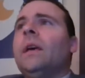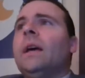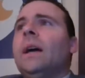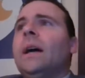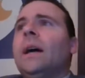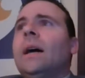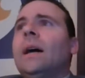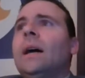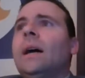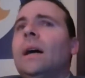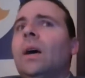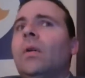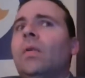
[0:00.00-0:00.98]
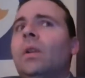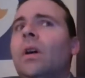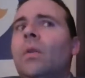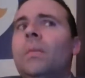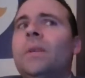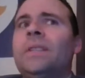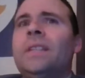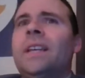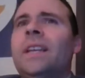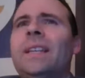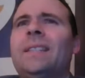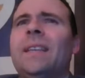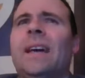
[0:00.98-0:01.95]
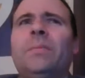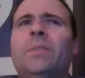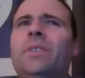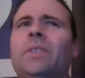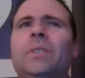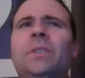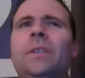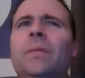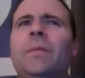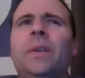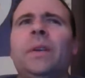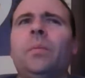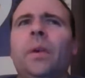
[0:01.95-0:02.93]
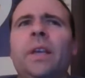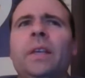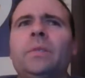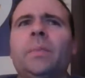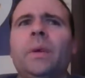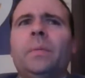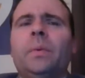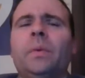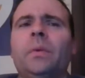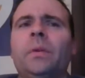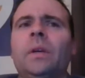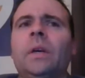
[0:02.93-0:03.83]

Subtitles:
Oklahoma City. He said, I was just living to please people,